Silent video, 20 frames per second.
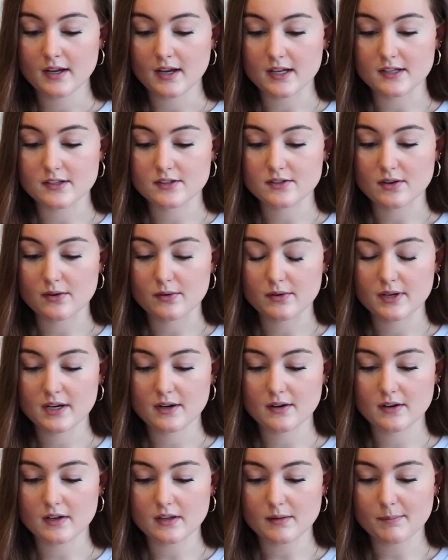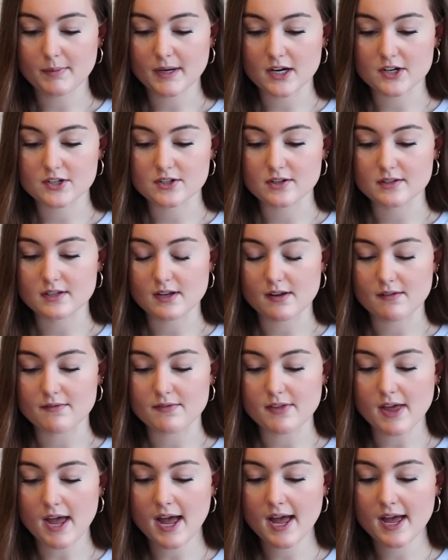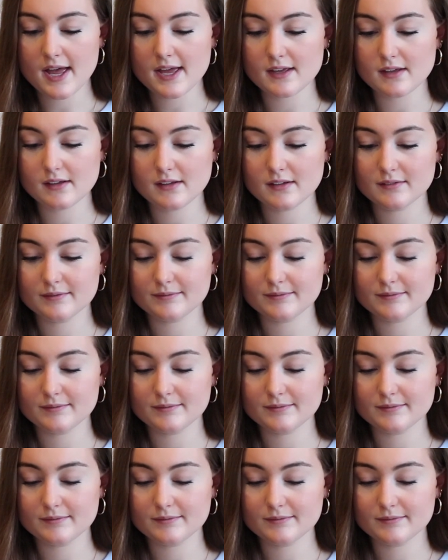And so here are the pictures of that.